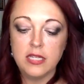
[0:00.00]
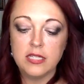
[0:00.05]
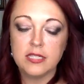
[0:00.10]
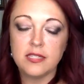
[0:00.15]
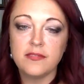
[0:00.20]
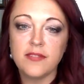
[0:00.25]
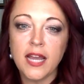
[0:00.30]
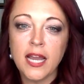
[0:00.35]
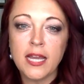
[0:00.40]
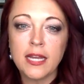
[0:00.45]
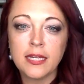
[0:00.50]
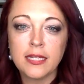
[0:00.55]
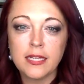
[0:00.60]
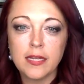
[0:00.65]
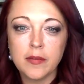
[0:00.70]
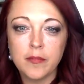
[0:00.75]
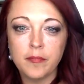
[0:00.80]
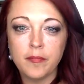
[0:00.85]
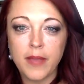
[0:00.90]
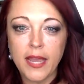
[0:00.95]
Divine
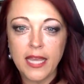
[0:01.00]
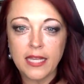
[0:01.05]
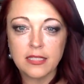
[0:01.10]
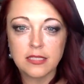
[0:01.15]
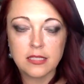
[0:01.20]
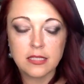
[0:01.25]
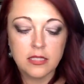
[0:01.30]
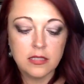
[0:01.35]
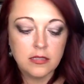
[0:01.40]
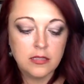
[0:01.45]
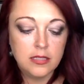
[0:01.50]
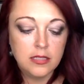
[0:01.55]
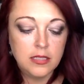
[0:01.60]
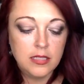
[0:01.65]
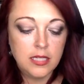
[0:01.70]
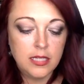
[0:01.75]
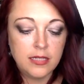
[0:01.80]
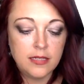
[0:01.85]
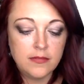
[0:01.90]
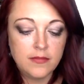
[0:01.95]
masculine
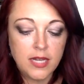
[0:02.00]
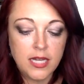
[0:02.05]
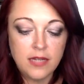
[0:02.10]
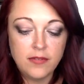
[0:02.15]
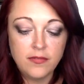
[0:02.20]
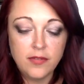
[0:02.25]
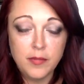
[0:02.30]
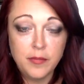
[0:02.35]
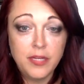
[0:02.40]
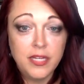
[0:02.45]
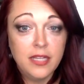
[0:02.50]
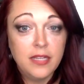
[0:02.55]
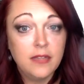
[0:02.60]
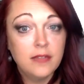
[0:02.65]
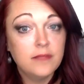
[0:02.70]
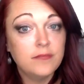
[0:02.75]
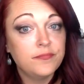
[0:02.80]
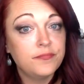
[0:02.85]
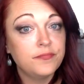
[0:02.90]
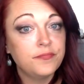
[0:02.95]
and divine
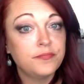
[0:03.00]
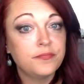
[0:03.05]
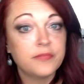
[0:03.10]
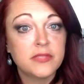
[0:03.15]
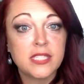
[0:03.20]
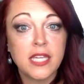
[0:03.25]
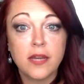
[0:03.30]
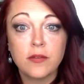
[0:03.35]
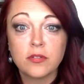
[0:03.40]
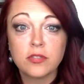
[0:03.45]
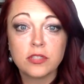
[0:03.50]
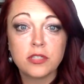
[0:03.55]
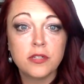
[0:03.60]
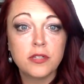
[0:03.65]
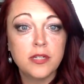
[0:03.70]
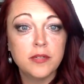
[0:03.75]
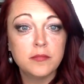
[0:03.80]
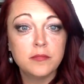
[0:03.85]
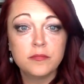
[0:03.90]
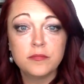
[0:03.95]
feminine. Tower showed
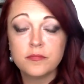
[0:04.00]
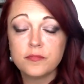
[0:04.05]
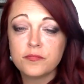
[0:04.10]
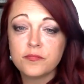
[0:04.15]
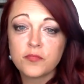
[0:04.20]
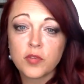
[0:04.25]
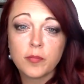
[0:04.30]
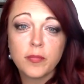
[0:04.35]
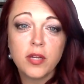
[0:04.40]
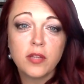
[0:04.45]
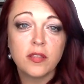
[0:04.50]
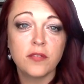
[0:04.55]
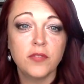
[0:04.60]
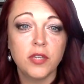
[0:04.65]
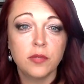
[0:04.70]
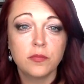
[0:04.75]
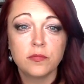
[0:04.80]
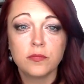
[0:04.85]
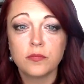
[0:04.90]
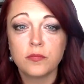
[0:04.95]
up for both of
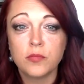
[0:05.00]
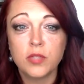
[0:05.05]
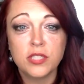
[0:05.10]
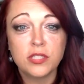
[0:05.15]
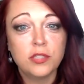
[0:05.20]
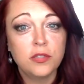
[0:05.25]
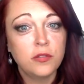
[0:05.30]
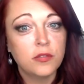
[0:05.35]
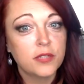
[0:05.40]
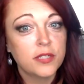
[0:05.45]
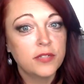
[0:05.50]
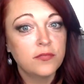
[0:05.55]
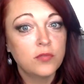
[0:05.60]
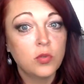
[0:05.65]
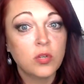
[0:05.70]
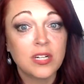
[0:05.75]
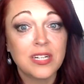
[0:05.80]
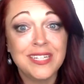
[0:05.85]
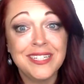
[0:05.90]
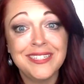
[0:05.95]
you. 1, 2, 3,
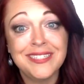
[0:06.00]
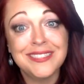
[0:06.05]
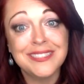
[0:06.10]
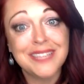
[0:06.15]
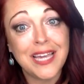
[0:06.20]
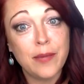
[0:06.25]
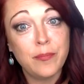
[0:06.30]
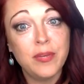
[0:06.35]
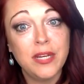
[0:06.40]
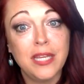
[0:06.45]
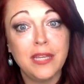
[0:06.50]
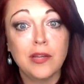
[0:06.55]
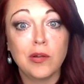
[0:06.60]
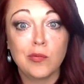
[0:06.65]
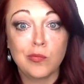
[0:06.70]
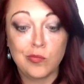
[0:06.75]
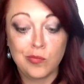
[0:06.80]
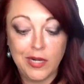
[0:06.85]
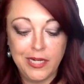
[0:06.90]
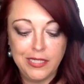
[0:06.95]
4. It is happening
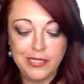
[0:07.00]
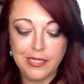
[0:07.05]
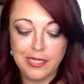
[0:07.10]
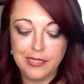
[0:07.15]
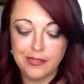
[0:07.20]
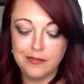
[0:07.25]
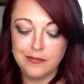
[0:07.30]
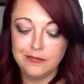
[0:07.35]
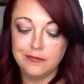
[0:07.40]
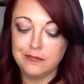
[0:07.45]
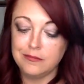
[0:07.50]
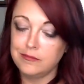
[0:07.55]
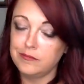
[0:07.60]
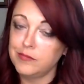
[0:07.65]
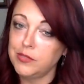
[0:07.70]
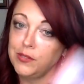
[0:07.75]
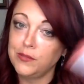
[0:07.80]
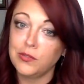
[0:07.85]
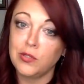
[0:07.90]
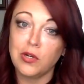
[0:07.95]
right now.
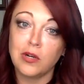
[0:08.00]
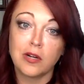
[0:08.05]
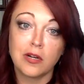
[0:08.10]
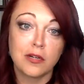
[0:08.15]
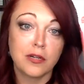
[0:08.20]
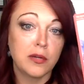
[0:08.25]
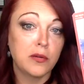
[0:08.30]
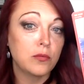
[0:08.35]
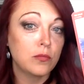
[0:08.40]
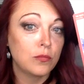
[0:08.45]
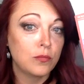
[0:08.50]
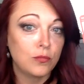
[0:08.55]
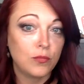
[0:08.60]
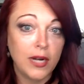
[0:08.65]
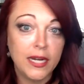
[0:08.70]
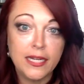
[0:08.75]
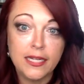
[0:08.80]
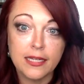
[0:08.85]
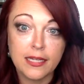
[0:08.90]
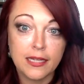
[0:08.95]
Moon card
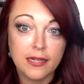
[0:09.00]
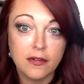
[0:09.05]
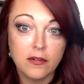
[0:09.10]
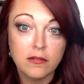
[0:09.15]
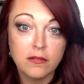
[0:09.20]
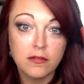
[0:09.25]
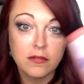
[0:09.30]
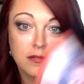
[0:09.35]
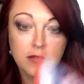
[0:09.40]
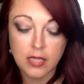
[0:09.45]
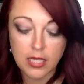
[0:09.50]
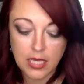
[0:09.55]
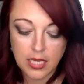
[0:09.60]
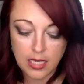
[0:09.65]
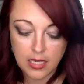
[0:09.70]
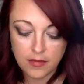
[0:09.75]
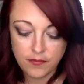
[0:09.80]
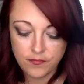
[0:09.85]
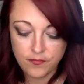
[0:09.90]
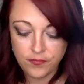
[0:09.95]
right now.
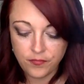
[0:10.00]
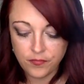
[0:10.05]
Okay.